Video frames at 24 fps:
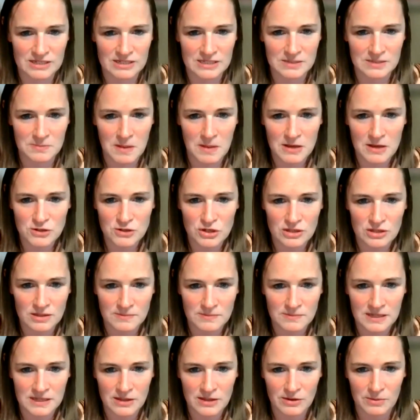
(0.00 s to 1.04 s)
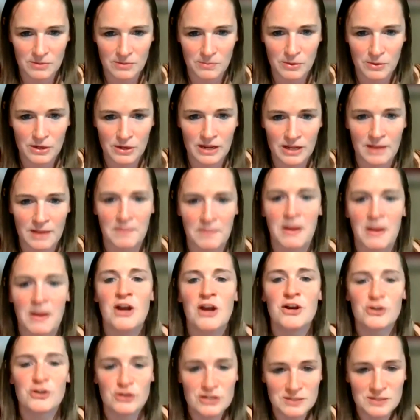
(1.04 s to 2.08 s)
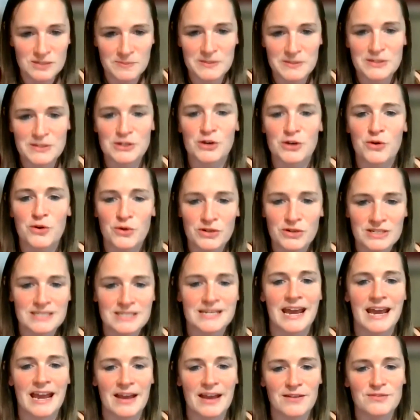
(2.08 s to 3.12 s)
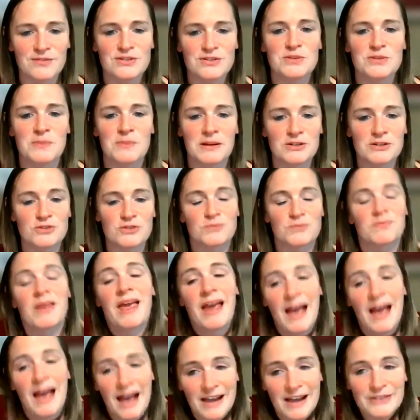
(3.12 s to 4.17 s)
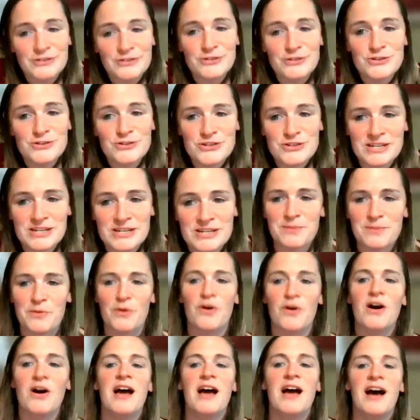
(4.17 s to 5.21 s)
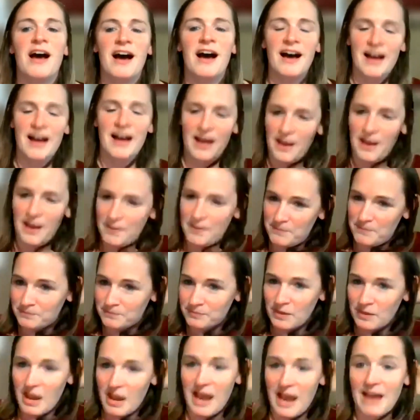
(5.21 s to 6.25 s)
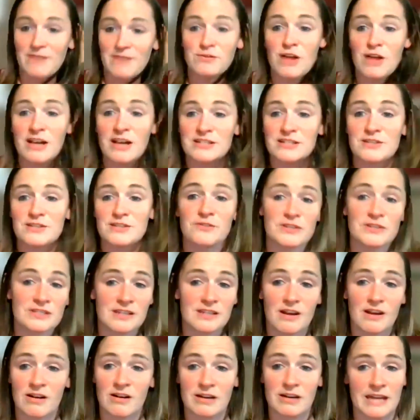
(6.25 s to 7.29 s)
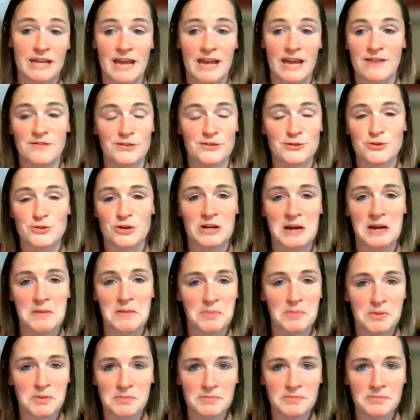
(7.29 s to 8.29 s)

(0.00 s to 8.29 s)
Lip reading: Smashing them together and putting up Christmas decor tonight. I have too much. Understandable. I have lots of friends that already have their tree up.